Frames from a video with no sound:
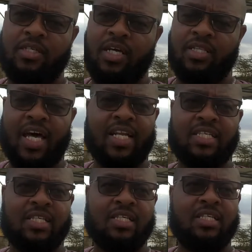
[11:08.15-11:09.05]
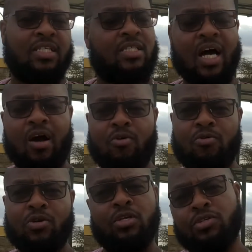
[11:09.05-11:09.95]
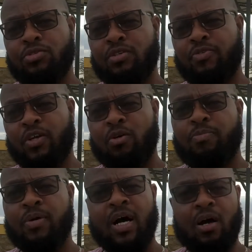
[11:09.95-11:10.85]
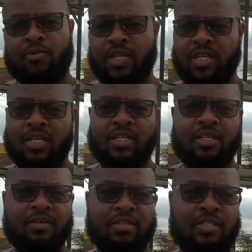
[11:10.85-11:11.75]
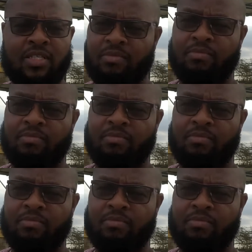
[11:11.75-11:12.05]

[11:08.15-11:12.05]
And that is how we develop our team.